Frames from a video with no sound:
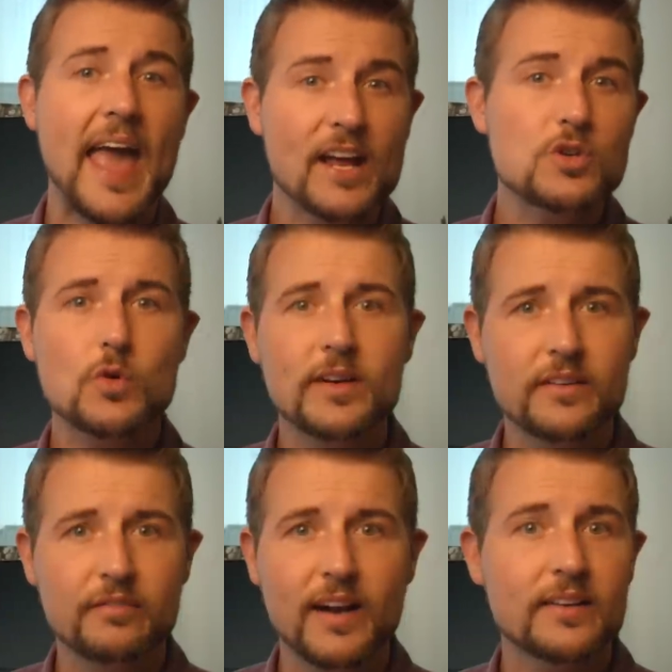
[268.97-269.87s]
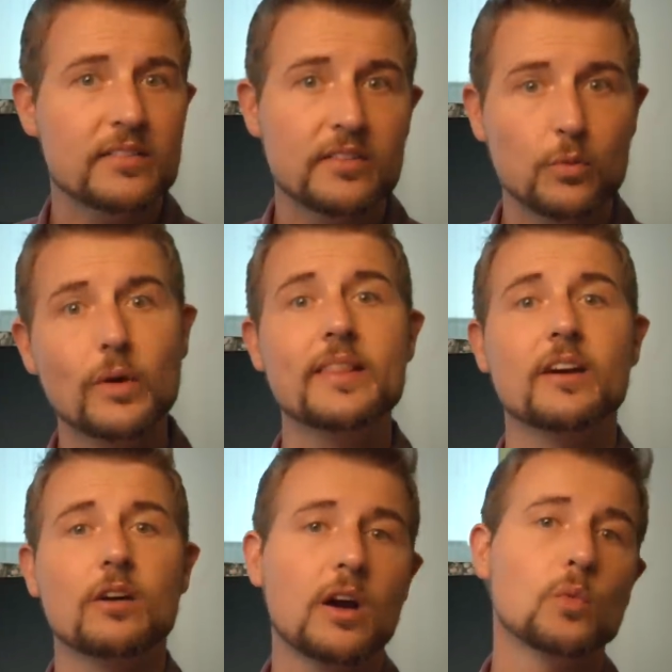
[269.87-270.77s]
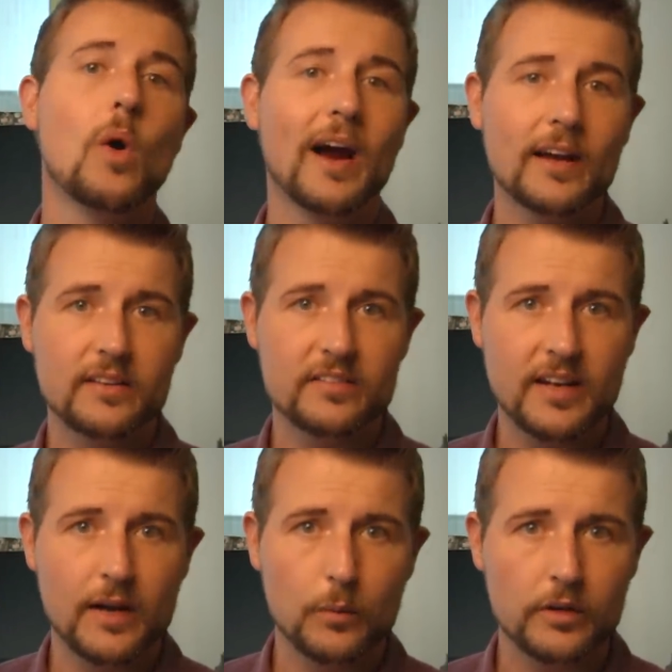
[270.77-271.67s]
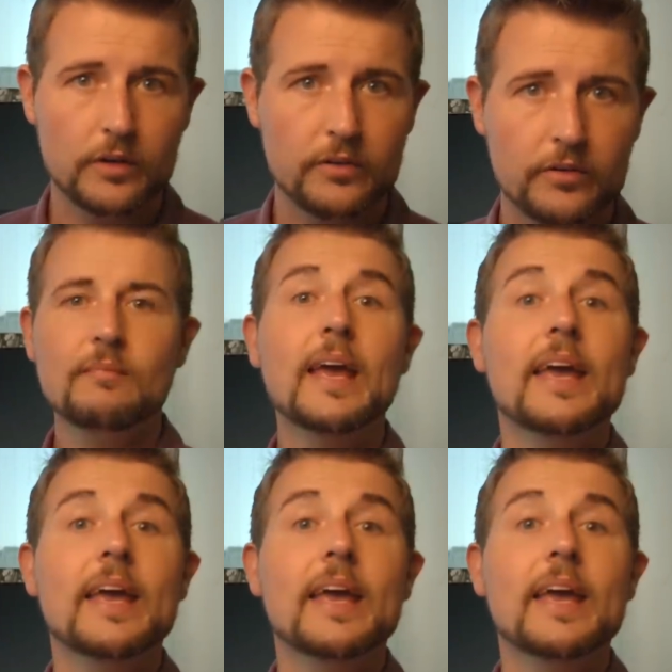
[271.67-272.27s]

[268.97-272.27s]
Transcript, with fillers: Android devices when they're on wireless networks.